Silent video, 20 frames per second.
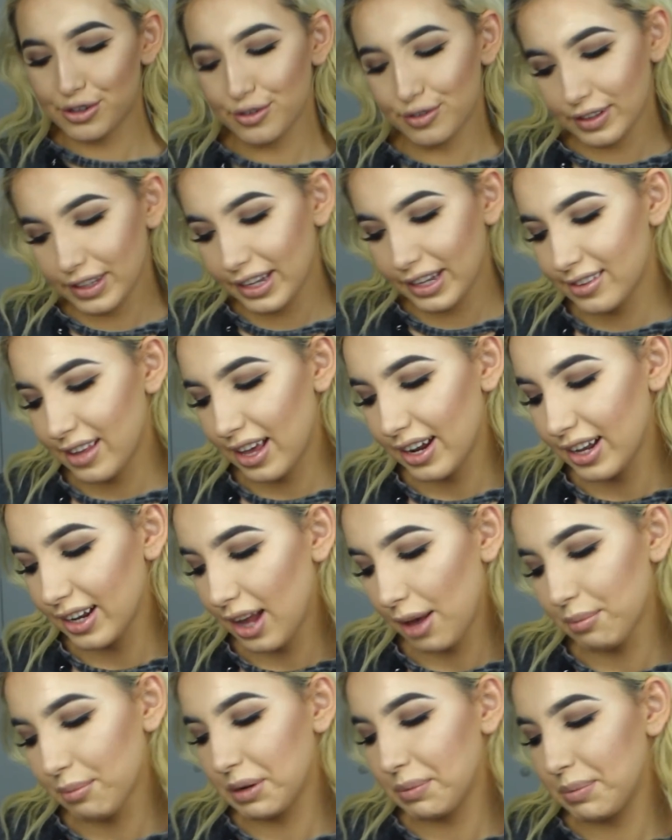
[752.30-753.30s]
really excited.
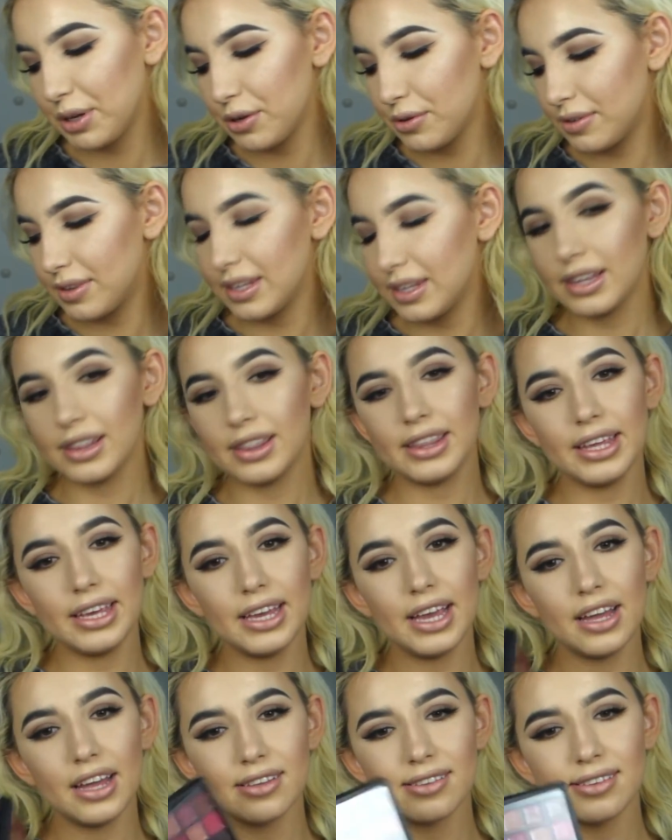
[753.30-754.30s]
I'm going to be using the
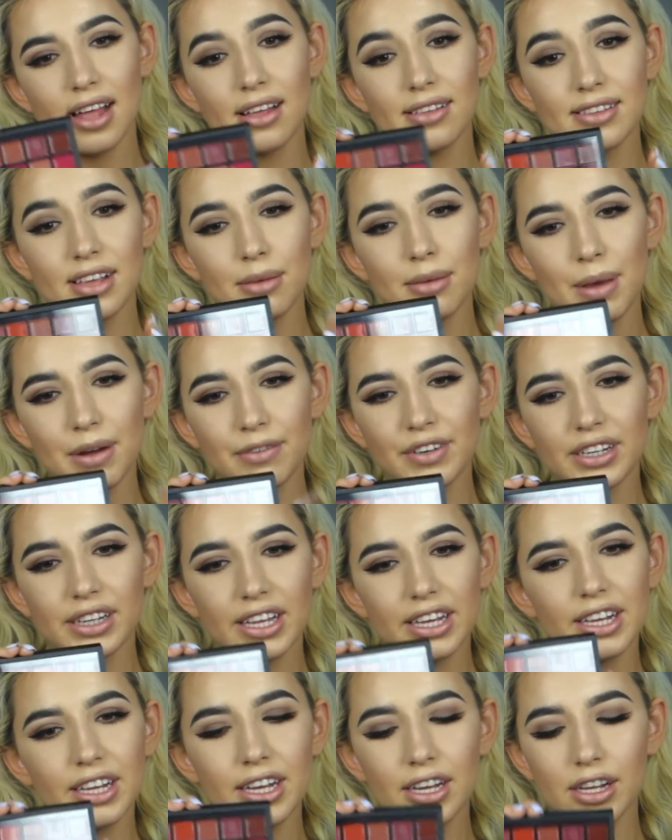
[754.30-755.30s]
Anastasia
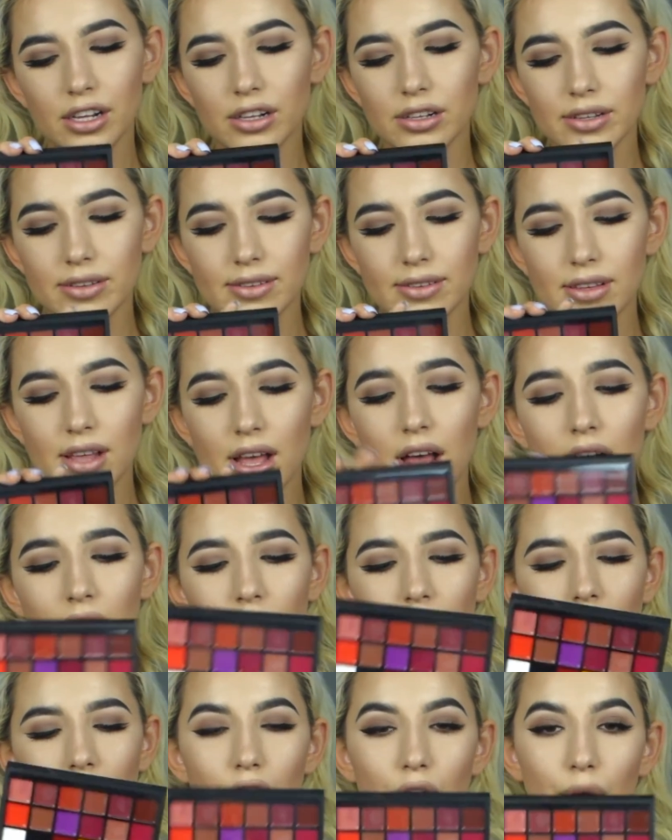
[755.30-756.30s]
Beverly Hills
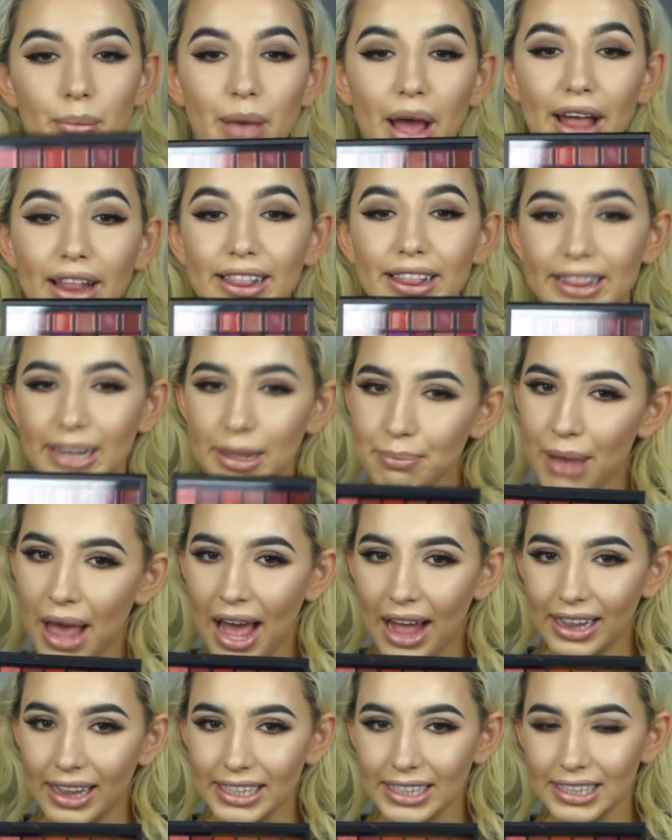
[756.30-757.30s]
lip
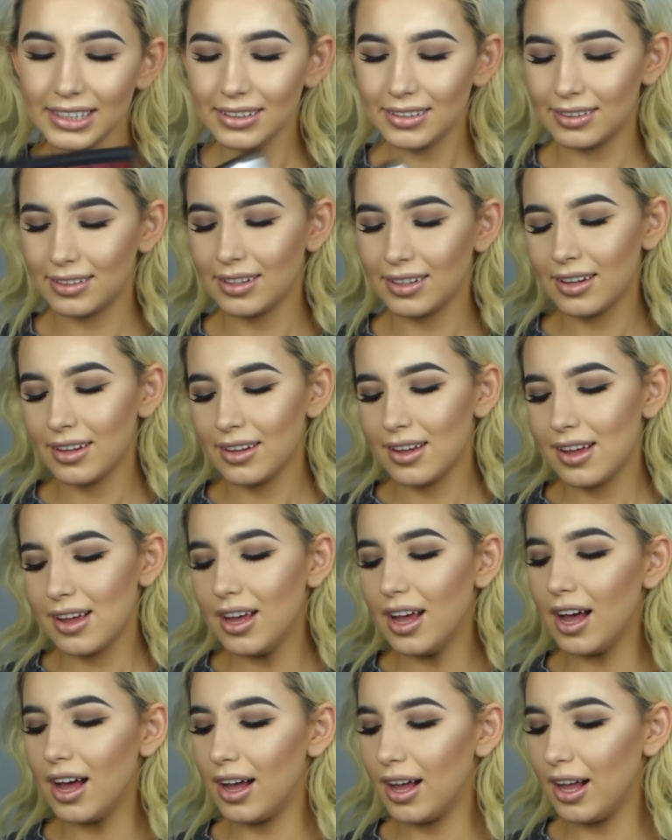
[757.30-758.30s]
palette.
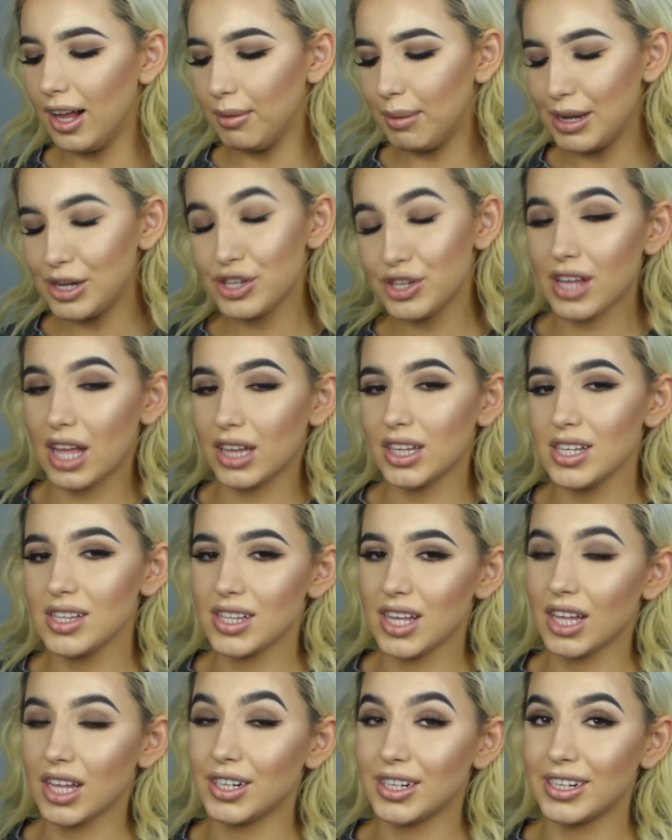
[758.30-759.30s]
I just got this the
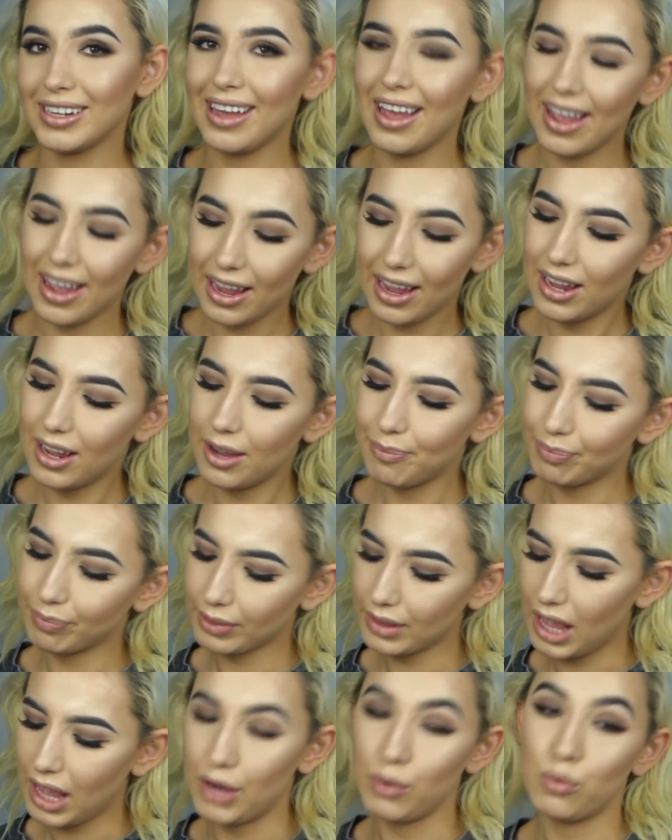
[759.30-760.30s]
other day.
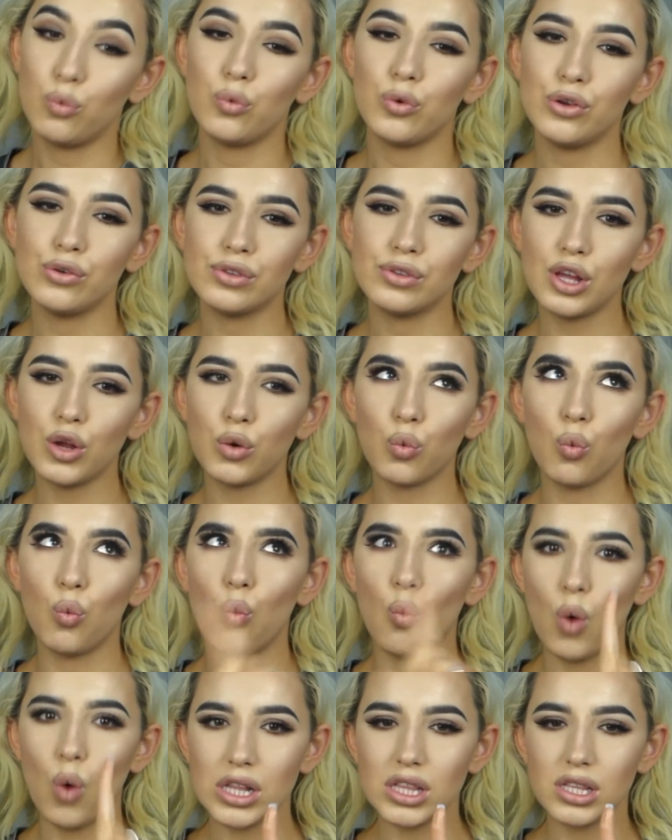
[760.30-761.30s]
I used it
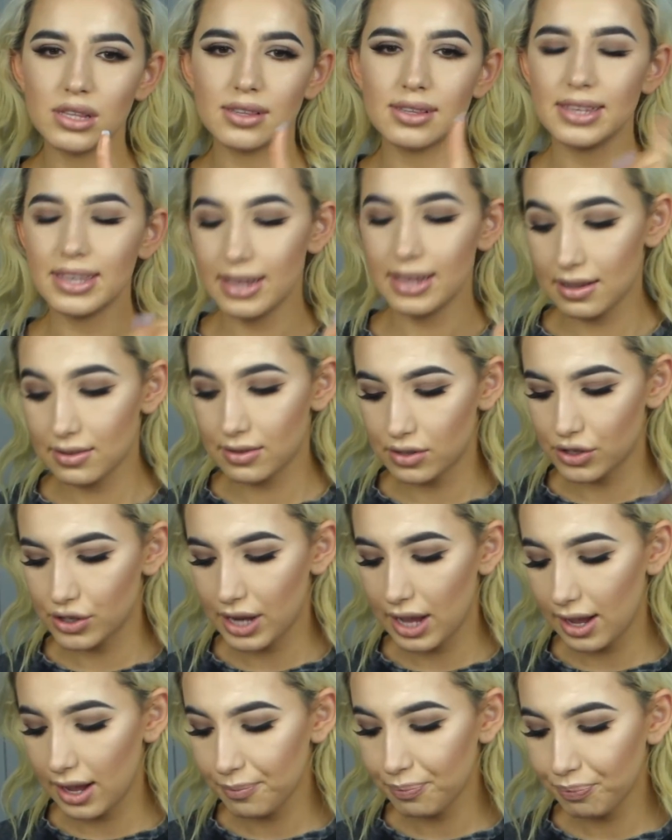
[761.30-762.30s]
once
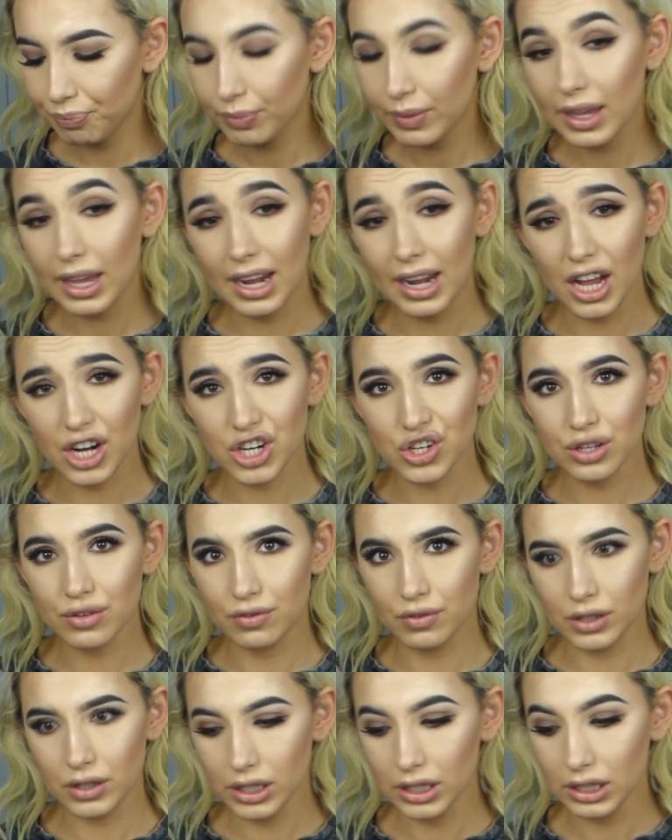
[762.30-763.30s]
yesterday, and I actually
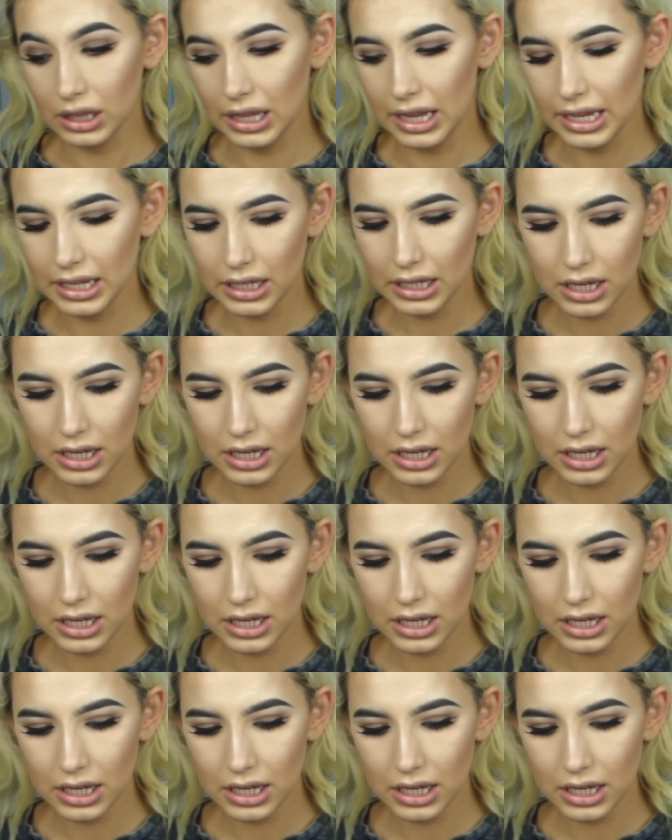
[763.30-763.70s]
really like it.